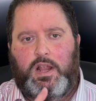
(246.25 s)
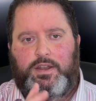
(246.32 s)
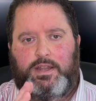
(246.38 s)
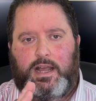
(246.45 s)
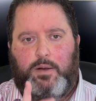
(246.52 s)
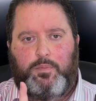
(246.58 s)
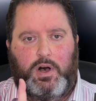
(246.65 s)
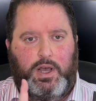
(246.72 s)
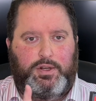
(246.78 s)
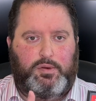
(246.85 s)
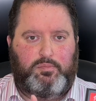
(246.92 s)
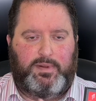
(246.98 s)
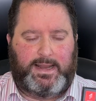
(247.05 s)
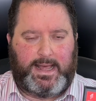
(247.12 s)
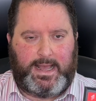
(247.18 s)
Now mine are
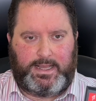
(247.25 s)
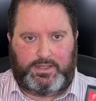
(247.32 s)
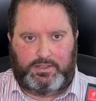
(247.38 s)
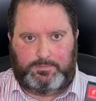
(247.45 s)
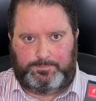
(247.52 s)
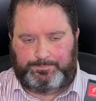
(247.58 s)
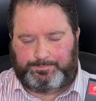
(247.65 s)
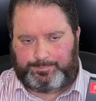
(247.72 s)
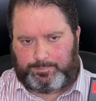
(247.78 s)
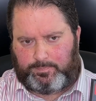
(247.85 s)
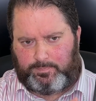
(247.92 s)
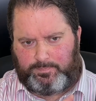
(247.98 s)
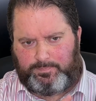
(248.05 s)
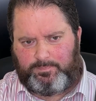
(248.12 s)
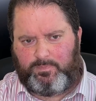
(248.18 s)
black,
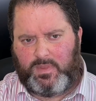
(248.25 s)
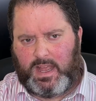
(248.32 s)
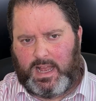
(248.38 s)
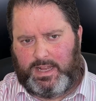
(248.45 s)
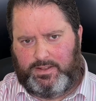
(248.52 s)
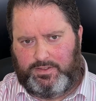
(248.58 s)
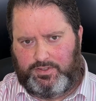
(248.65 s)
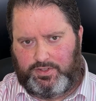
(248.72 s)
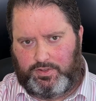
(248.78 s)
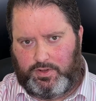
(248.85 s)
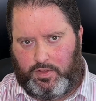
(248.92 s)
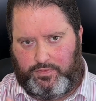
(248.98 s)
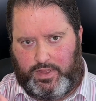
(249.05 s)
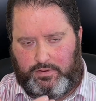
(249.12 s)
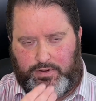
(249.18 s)
and
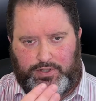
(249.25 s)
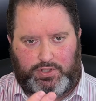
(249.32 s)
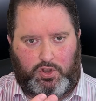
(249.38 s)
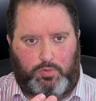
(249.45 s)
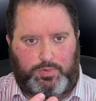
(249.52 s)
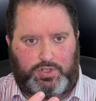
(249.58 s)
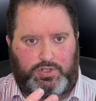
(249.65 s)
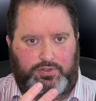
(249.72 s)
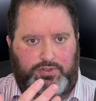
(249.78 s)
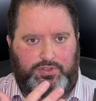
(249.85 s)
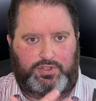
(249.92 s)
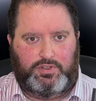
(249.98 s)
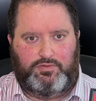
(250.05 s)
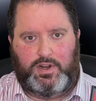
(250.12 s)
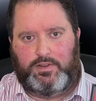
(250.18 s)
there is options
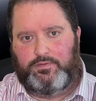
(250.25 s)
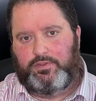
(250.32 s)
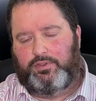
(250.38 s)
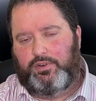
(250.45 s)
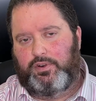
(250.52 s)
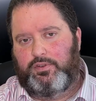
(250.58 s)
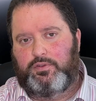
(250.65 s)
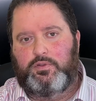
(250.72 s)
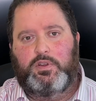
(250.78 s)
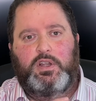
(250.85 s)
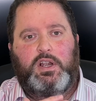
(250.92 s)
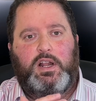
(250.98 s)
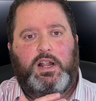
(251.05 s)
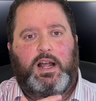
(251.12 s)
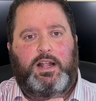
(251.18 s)
to run through
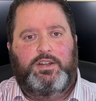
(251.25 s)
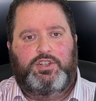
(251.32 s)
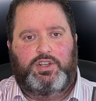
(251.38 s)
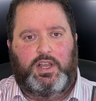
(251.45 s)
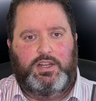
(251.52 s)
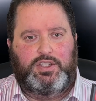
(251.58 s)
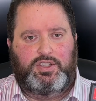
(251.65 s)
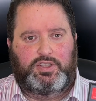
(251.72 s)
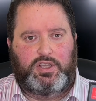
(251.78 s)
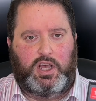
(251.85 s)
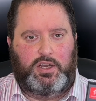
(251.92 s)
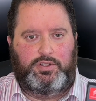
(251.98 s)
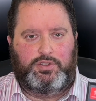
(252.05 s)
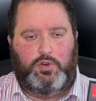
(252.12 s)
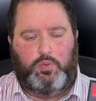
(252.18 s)
and change the
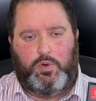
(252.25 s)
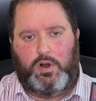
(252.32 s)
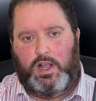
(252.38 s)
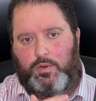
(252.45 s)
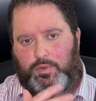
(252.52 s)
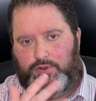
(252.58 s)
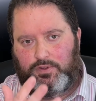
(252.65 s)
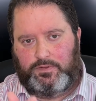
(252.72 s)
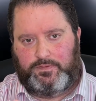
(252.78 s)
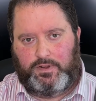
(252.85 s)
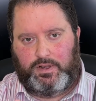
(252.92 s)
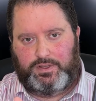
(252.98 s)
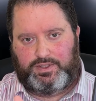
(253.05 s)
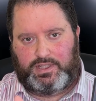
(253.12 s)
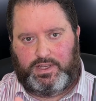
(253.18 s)
color to white when you
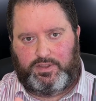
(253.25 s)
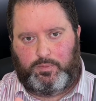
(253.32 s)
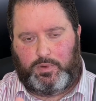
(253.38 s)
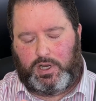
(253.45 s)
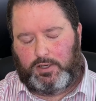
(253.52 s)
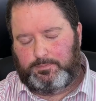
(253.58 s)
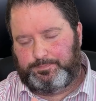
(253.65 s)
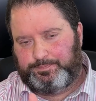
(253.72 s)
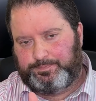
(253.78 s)
first set them up.